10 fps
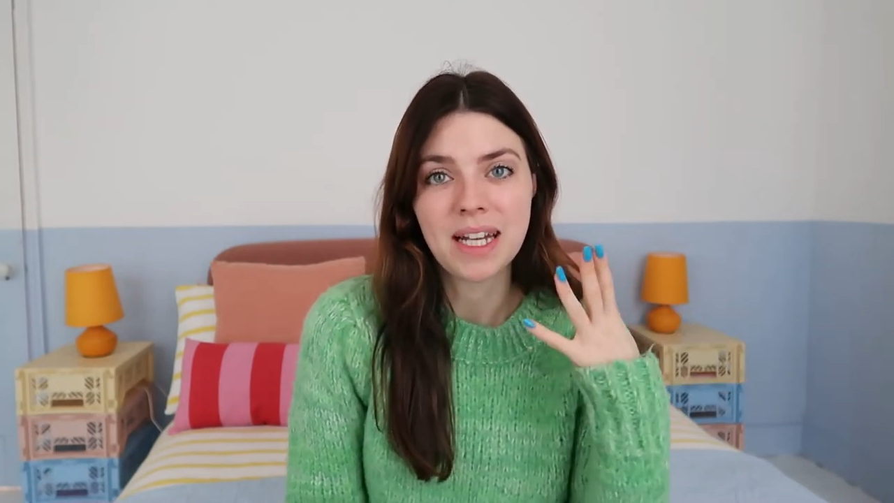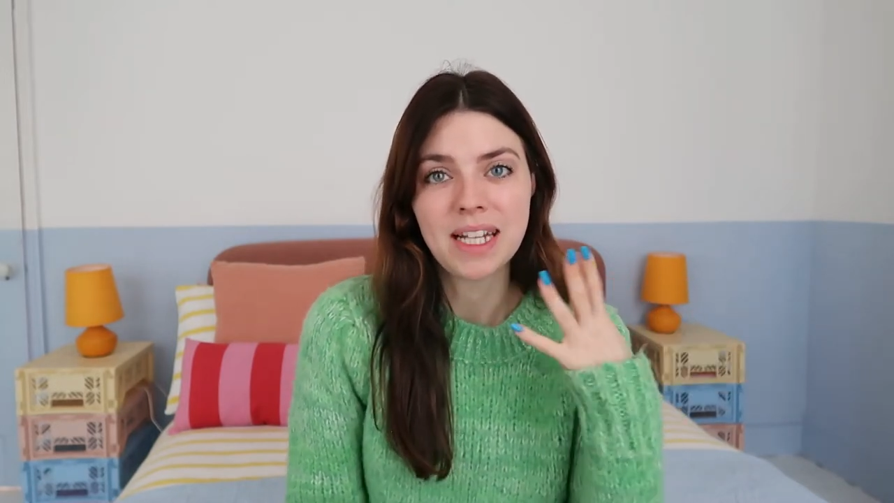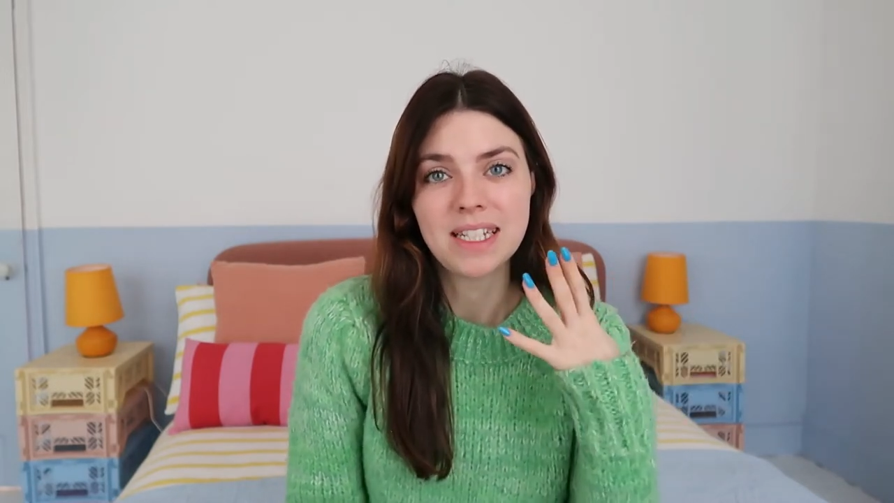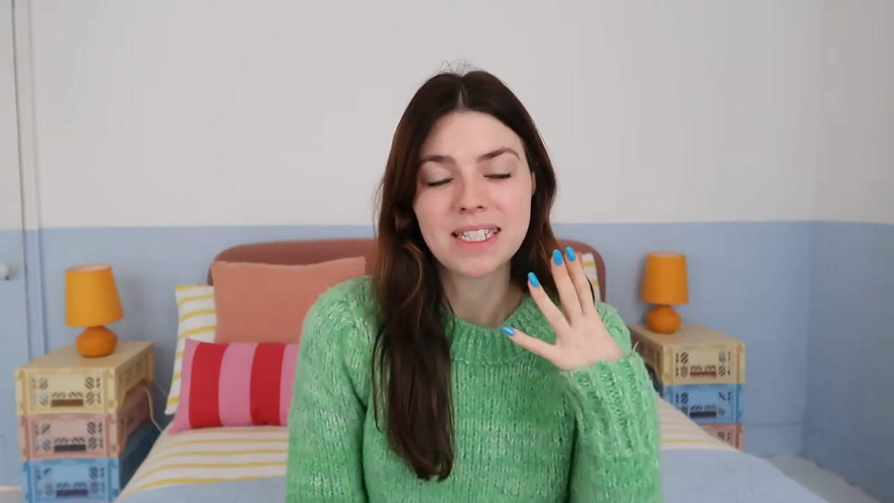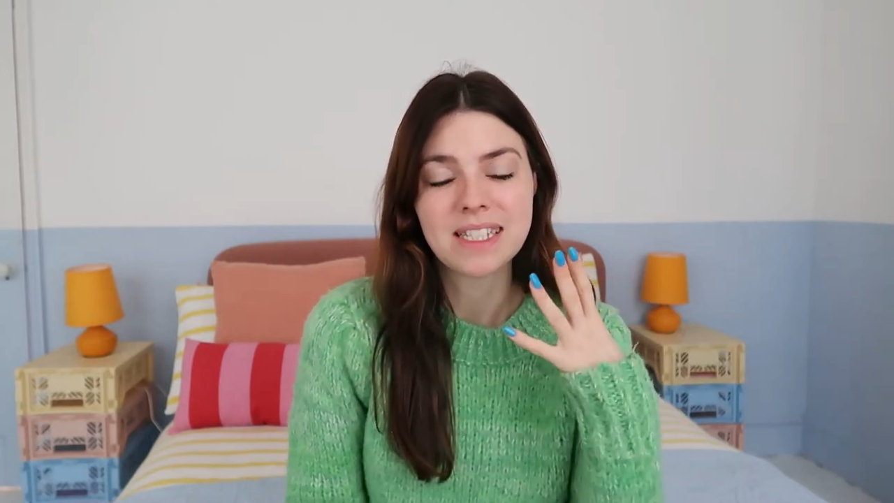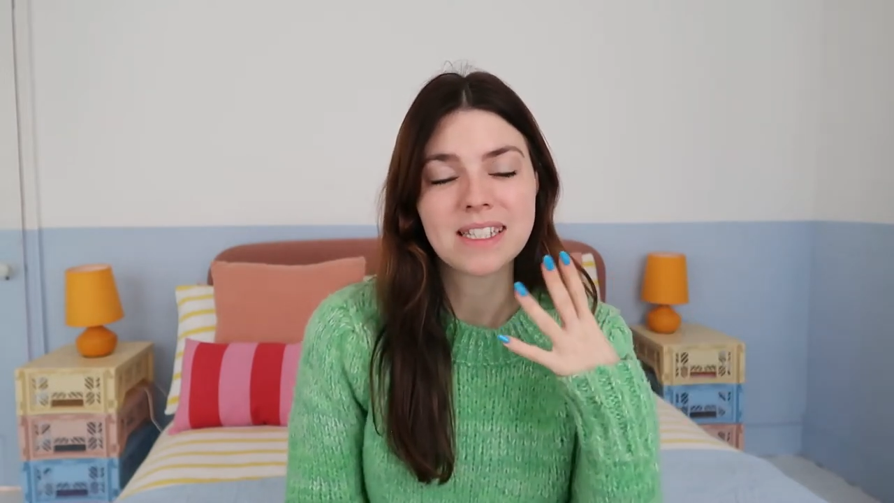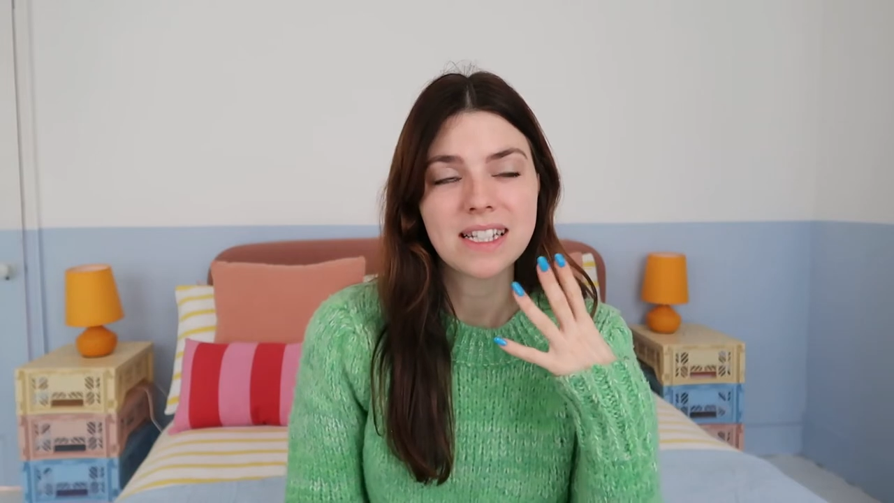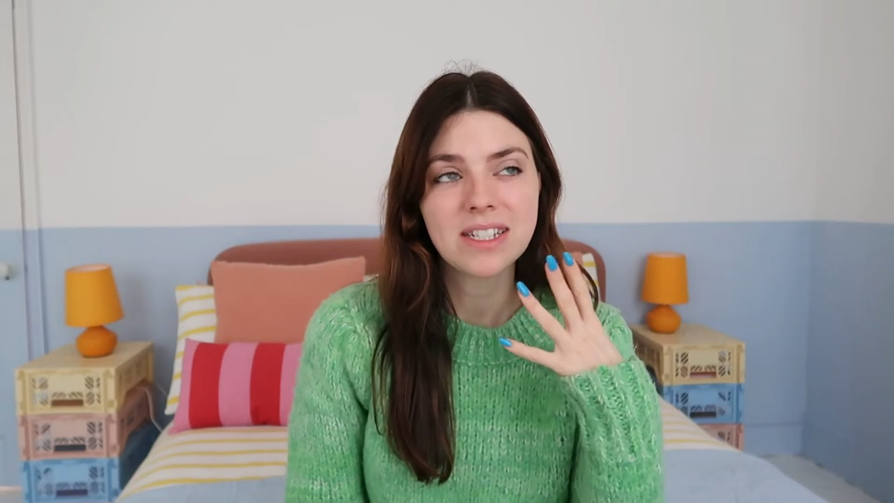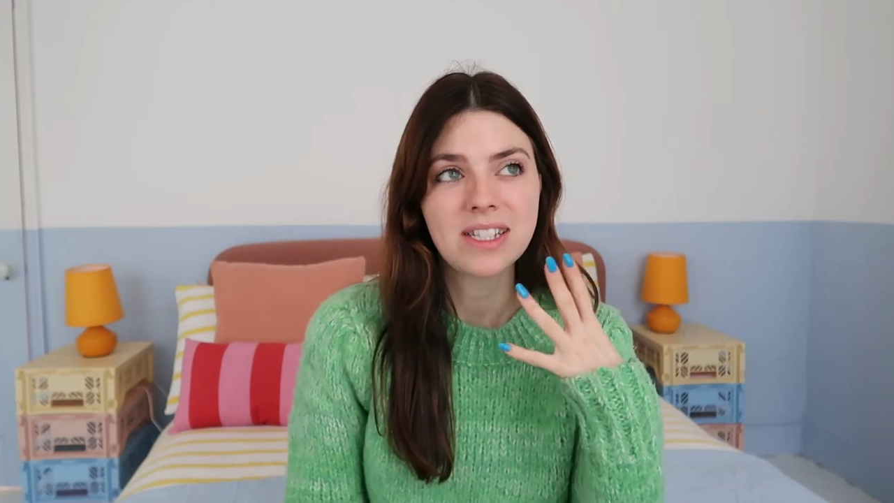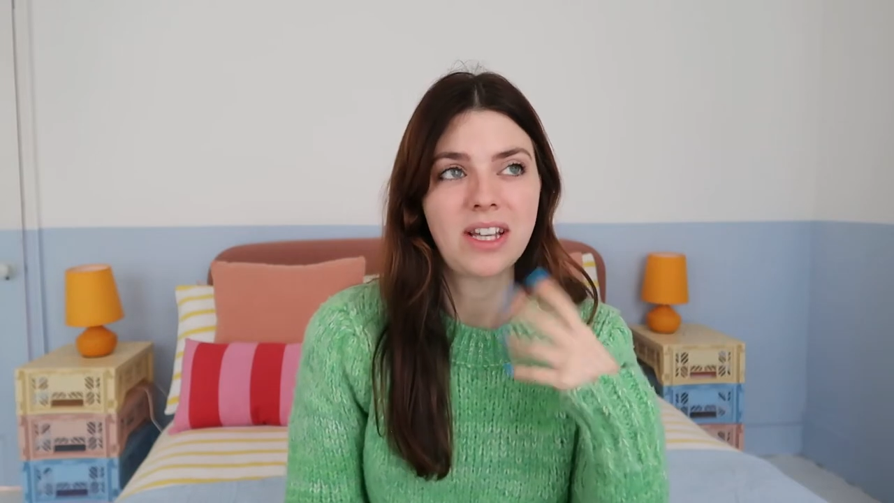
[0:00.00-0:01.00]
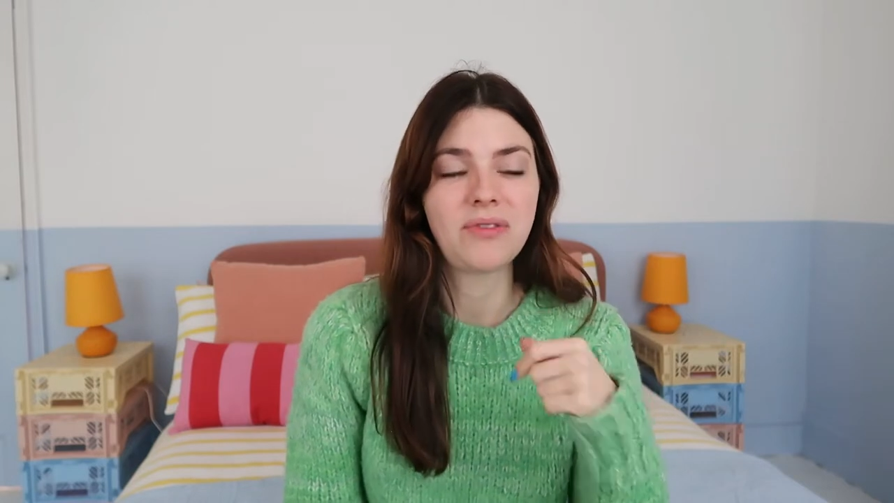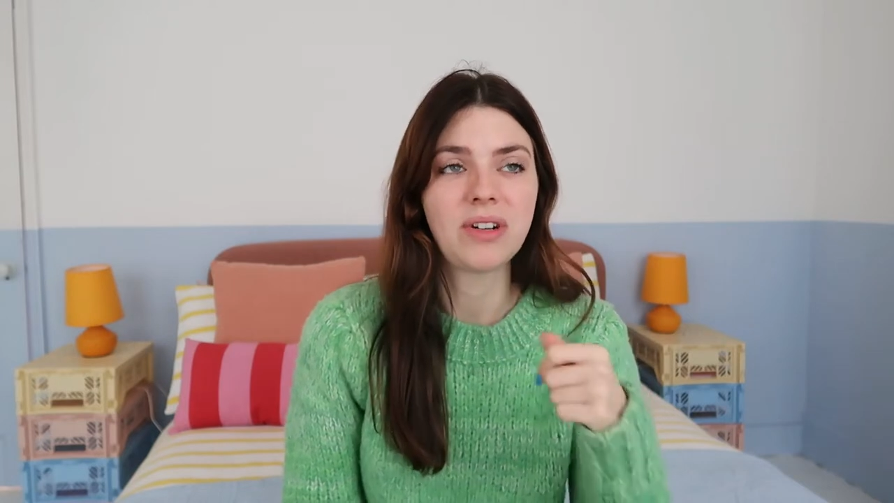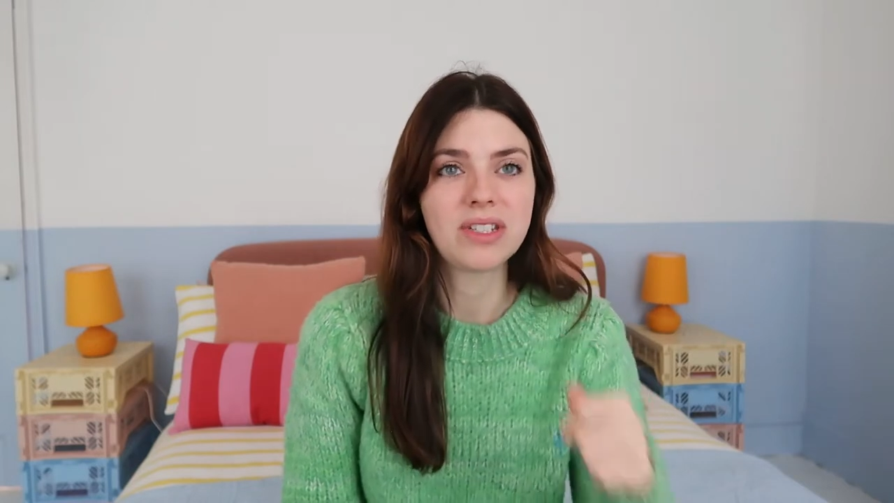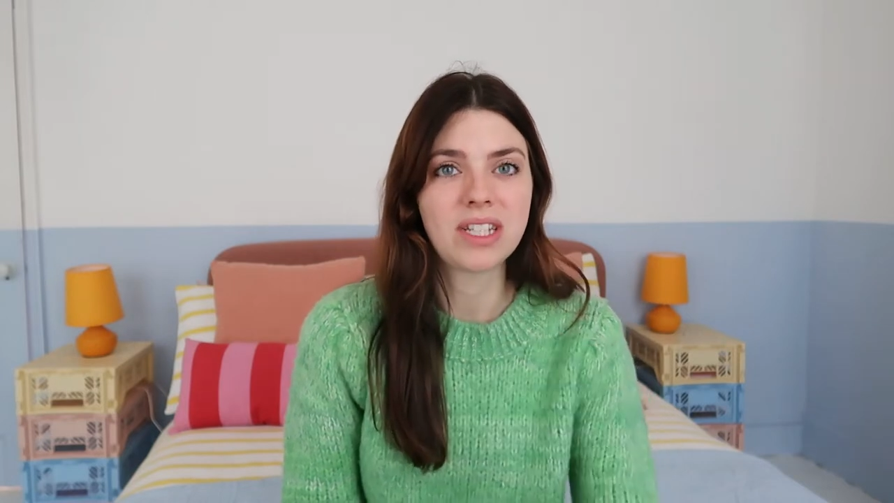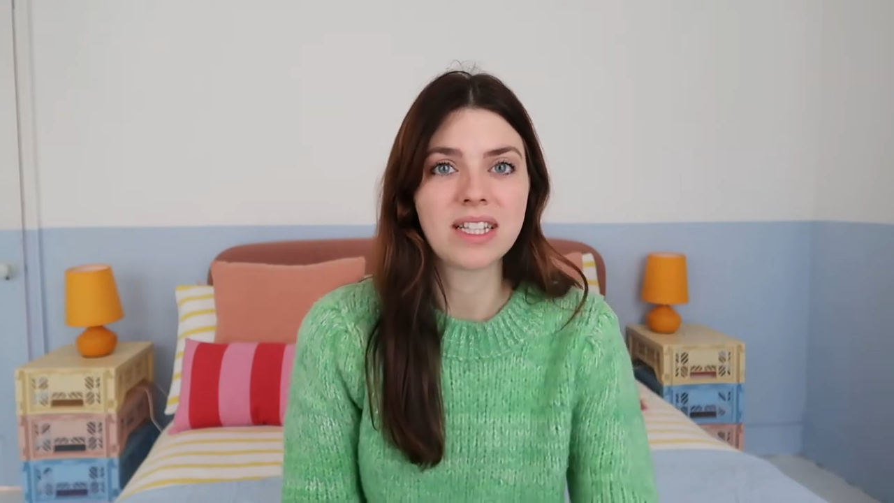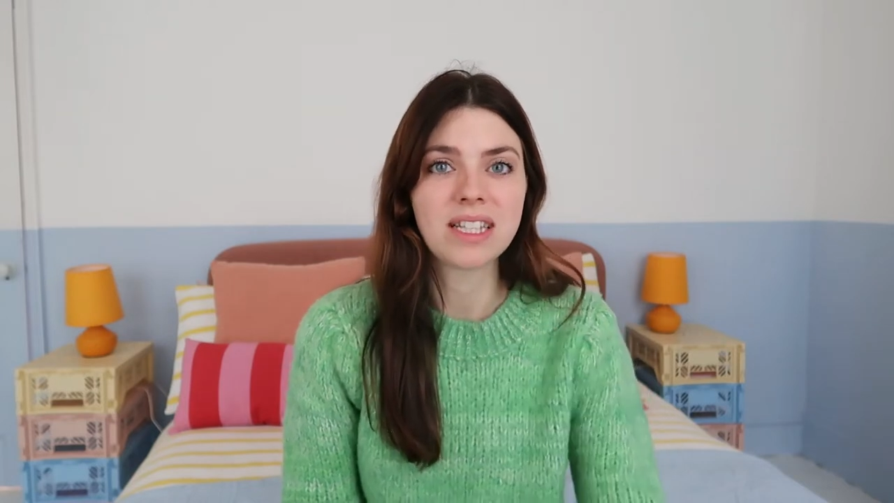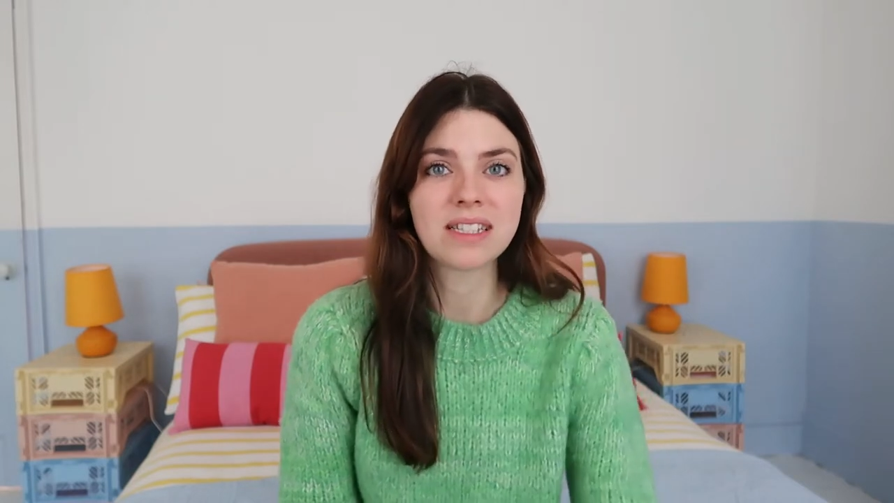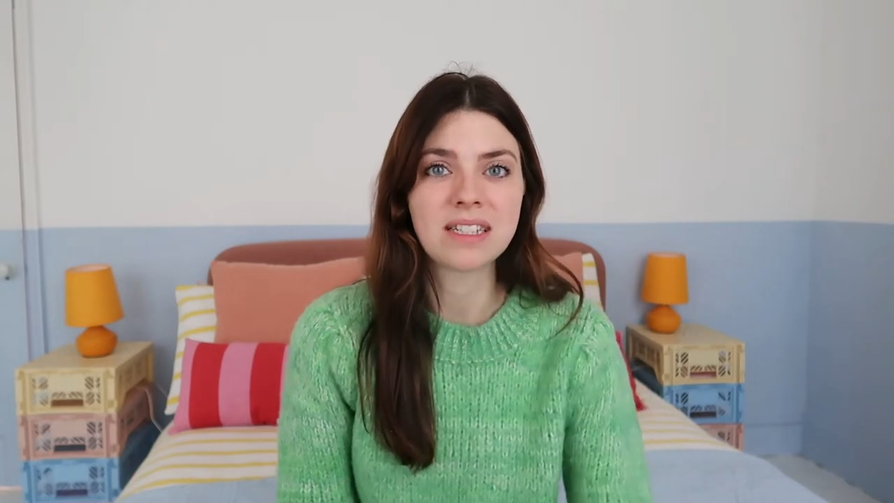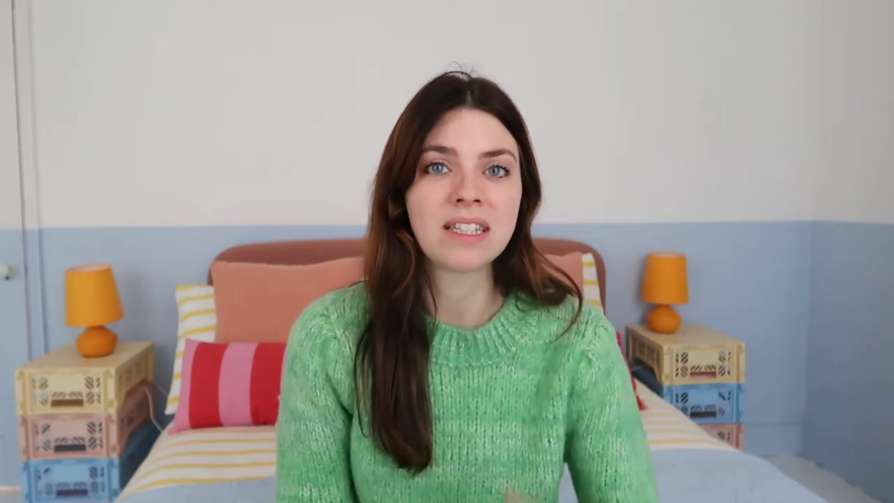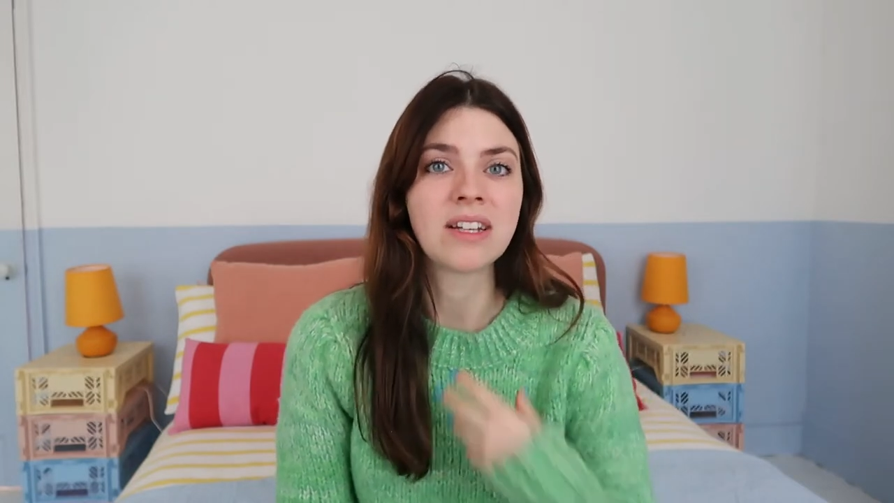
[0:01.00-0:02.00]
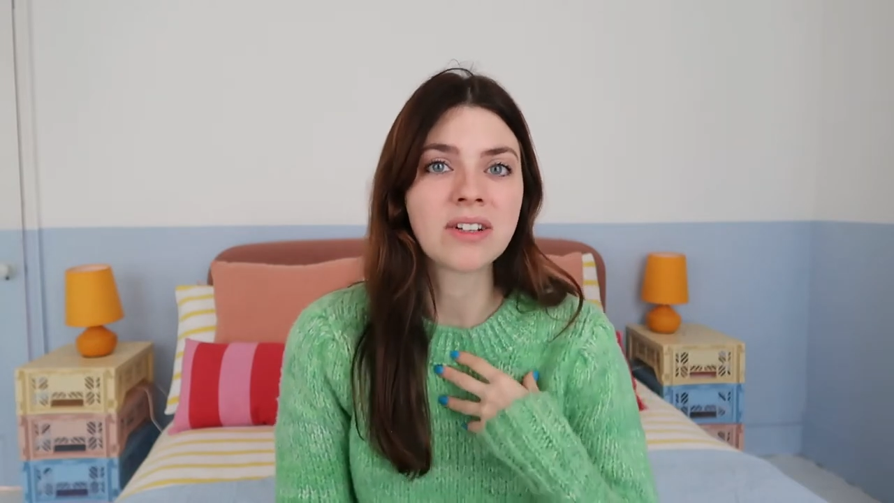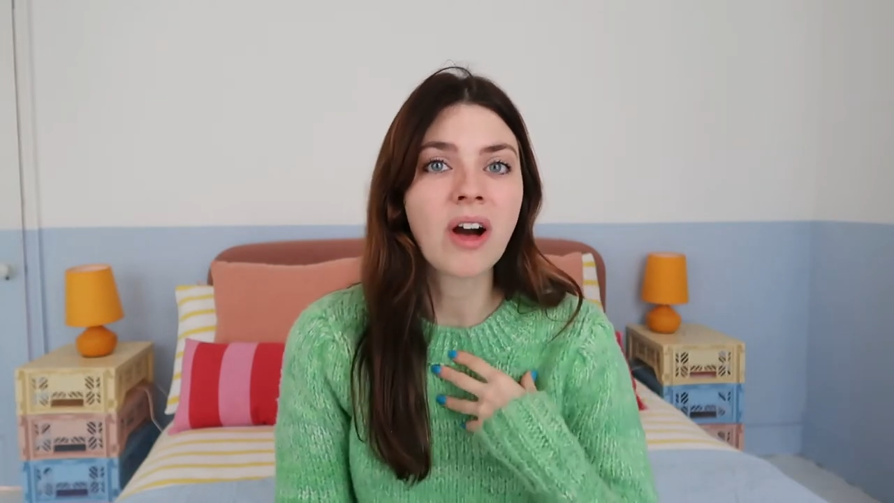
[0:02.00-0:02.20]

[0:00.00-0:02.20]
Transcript: And because I just love watching things that are